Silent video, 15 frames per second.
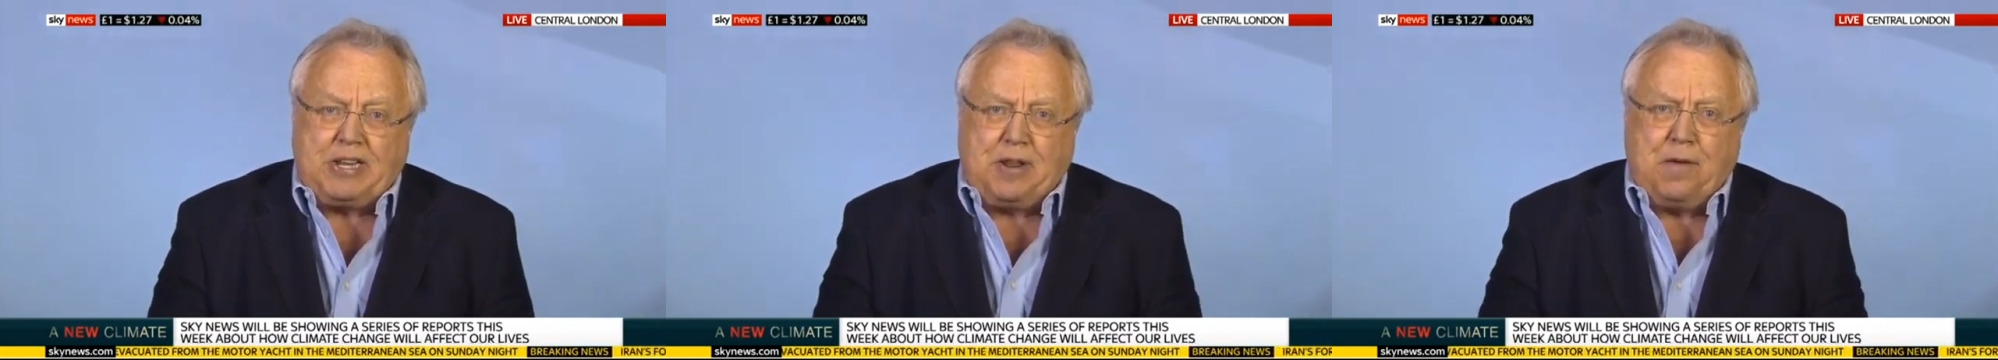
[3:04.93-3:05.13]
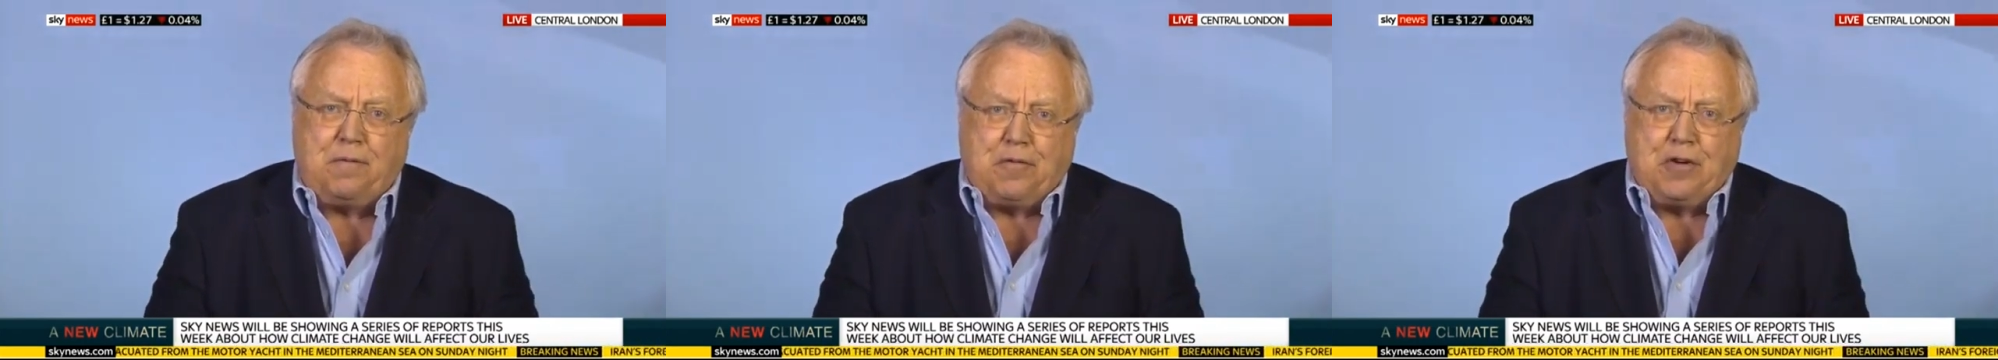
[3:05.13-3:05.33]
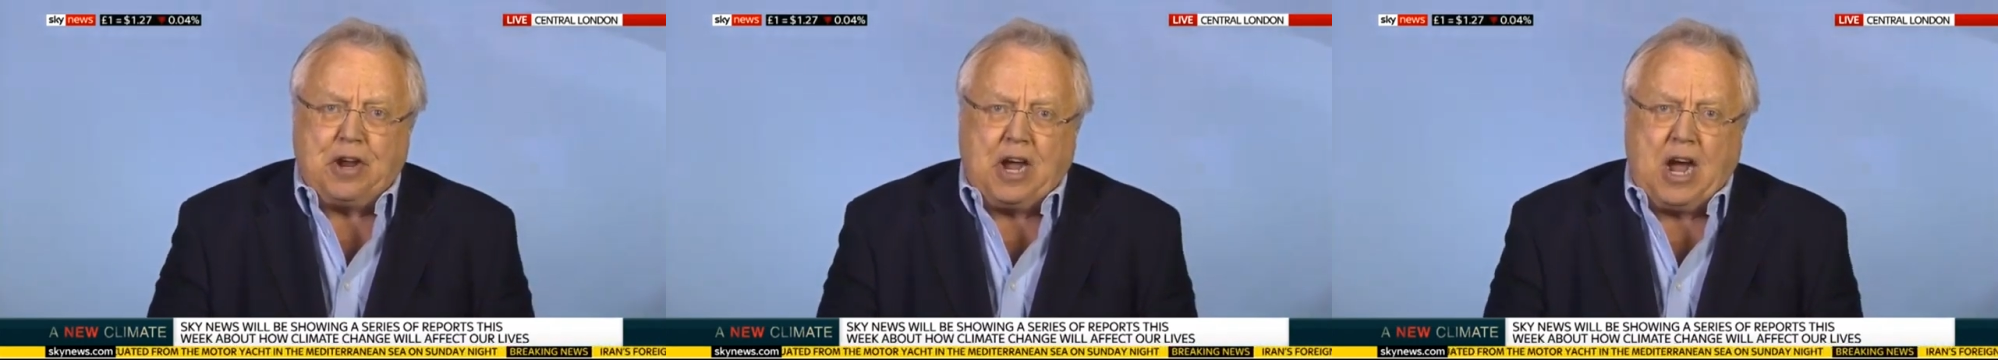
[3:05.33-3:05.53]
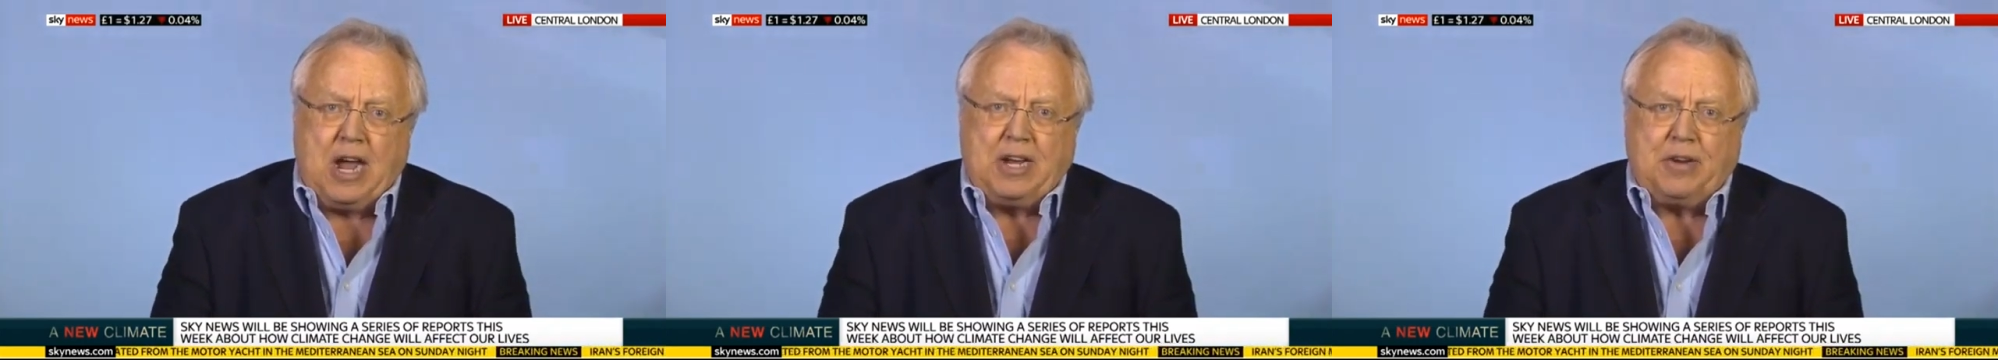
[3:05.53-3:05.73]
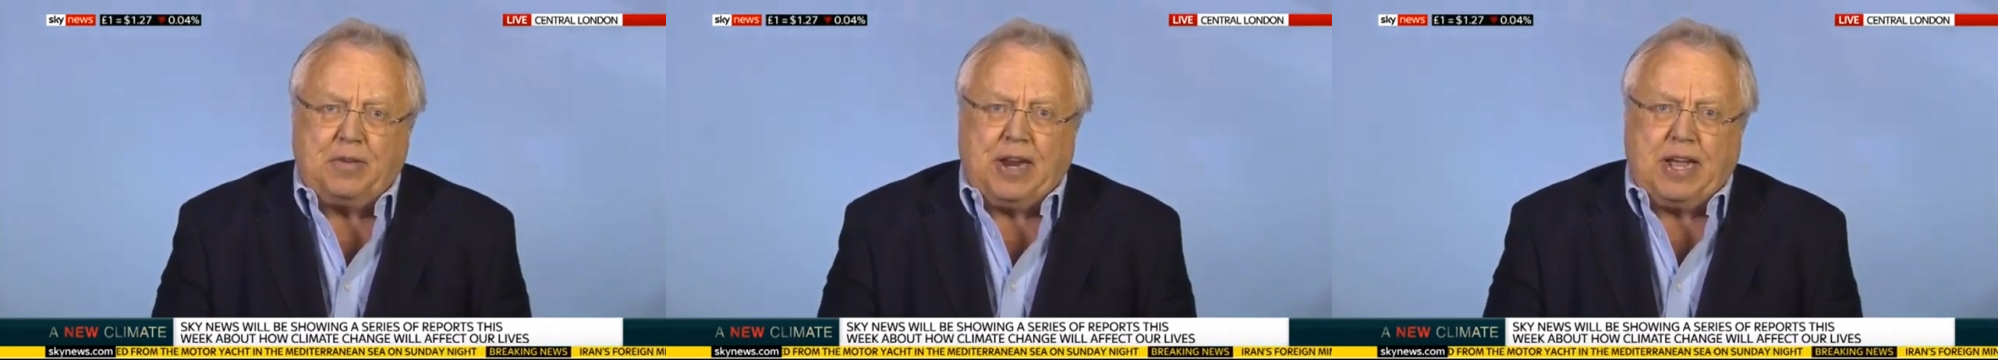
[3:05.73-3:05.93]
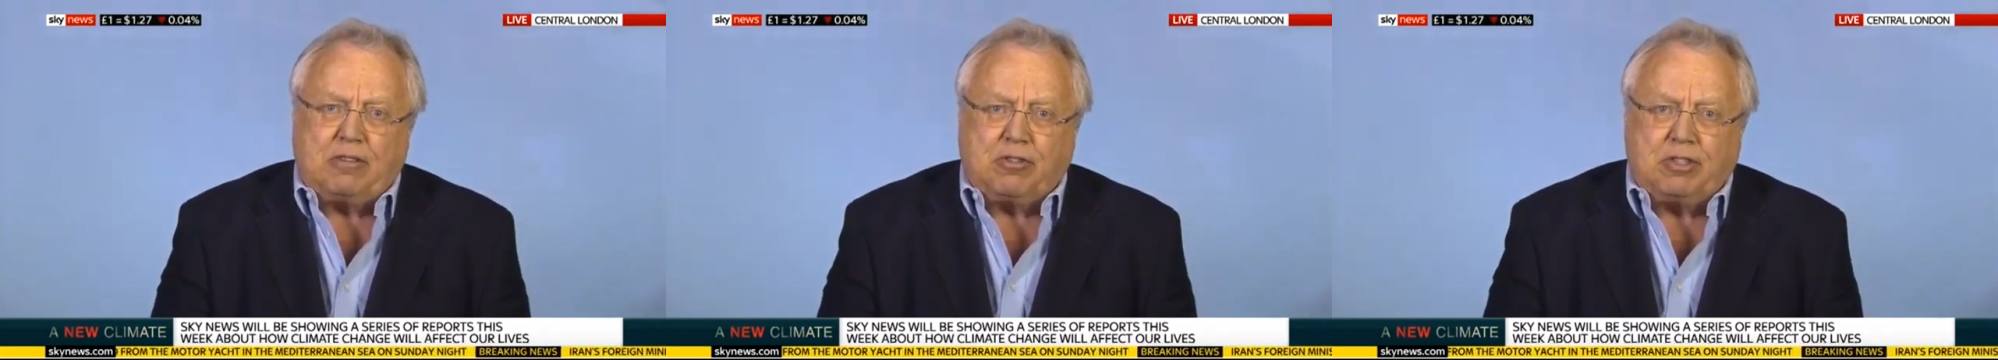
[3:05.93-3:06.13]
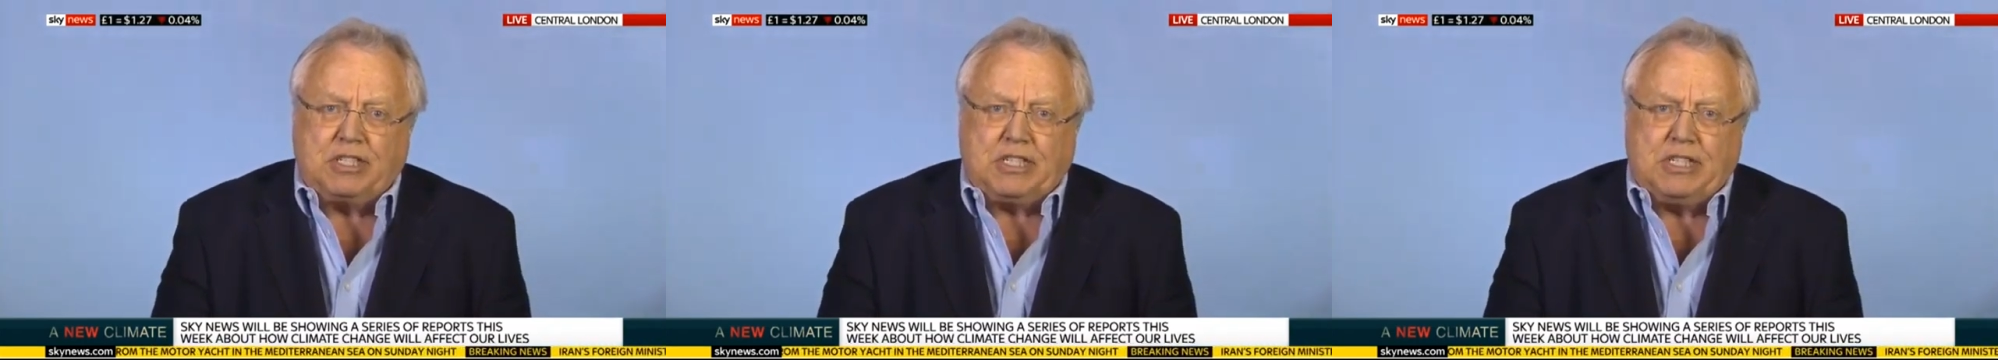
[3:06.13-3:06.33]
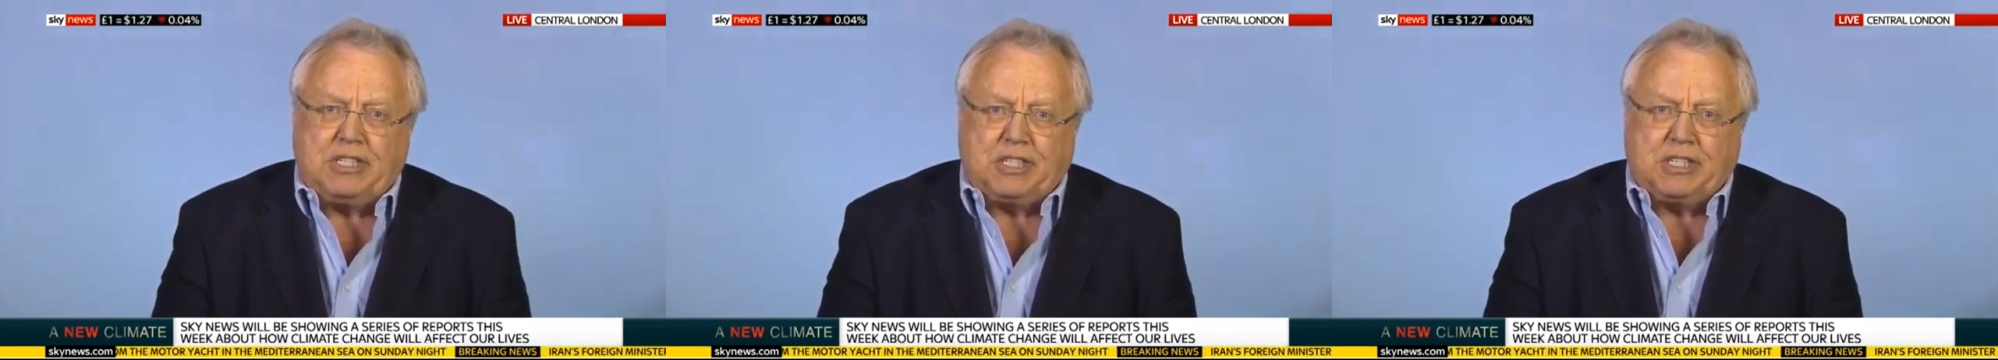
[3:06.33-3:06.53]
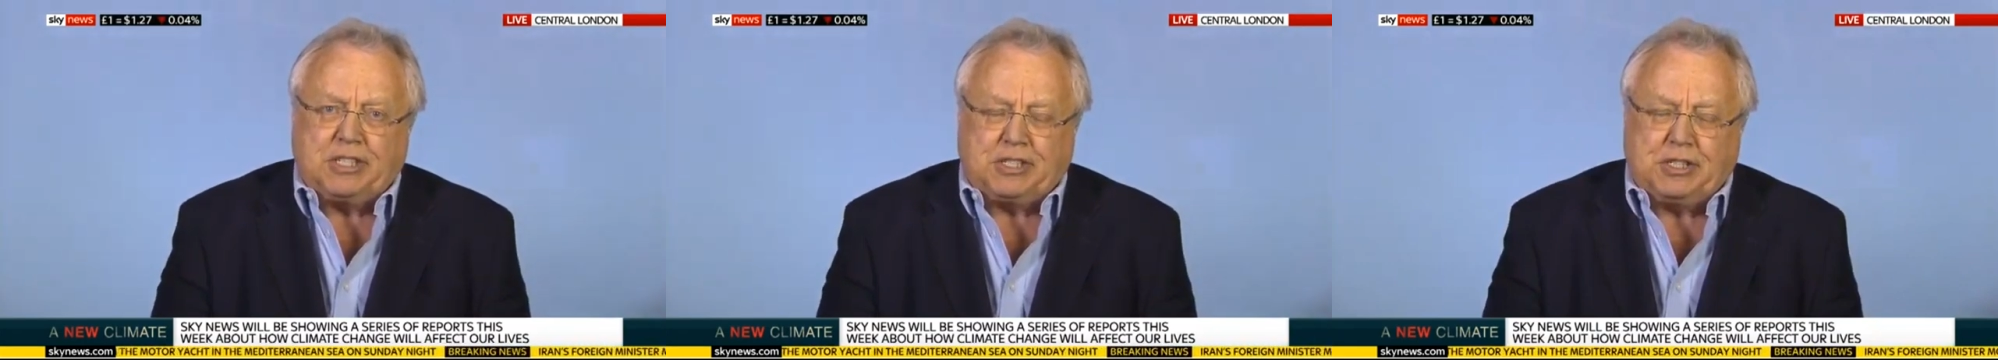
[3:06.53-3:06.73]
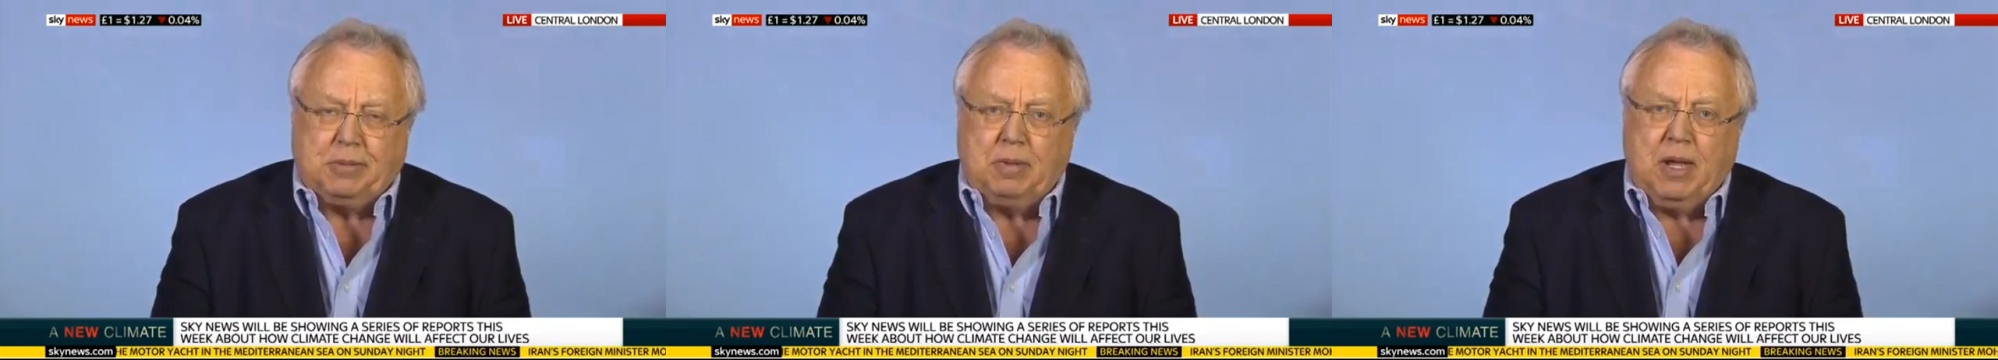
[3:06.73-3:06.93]
different kind of electricity
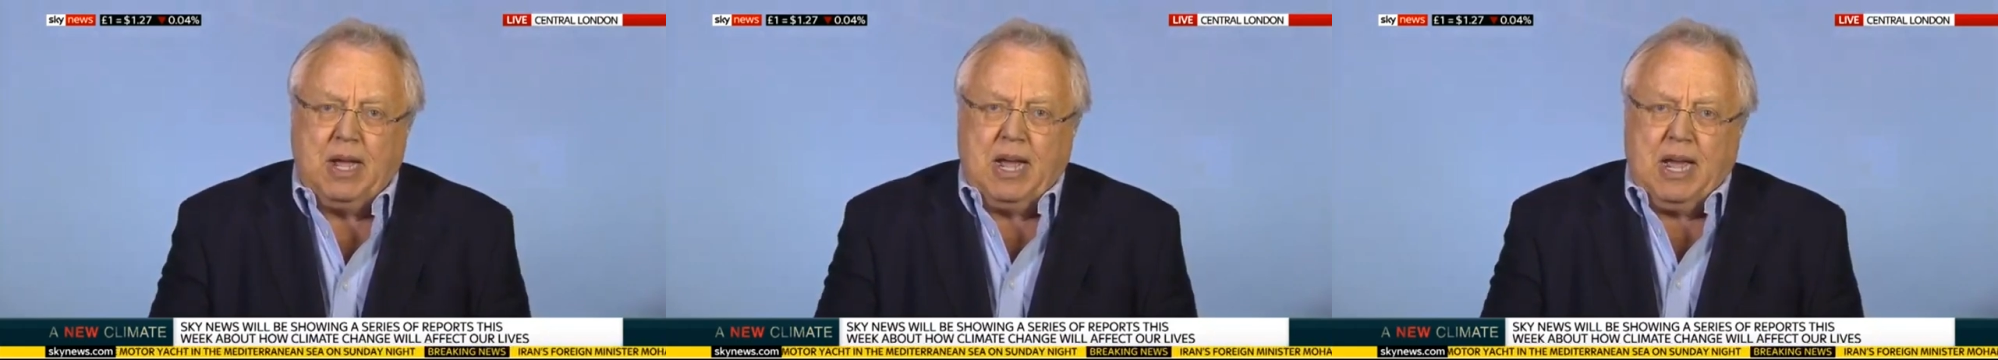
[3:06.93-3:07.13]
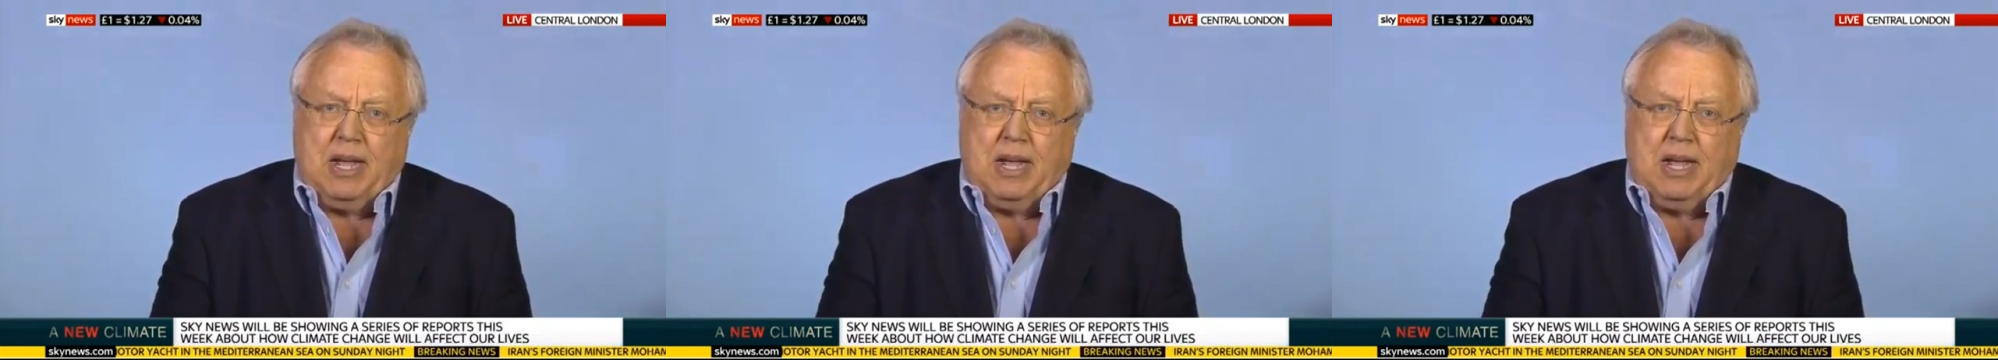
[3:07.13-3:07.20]
system,